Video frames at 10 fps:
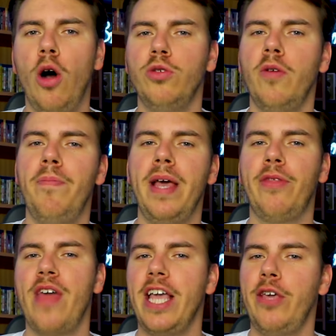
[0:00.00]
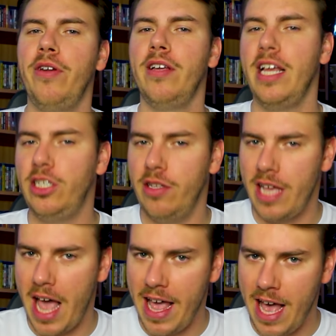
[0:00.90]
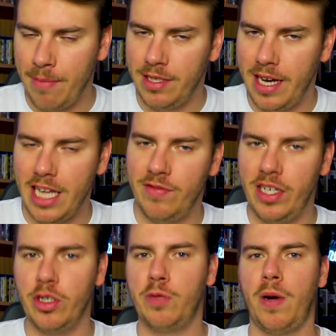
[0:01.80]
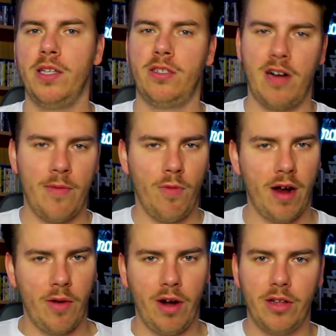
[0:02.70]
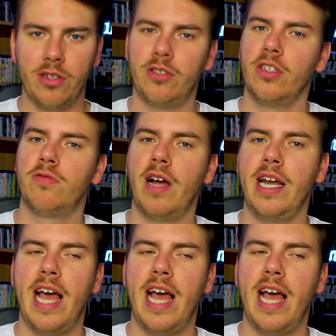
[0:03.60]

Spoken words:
Also, a big thank you to Into the AM, today's video sponsor. I'm wearing one of their shirts right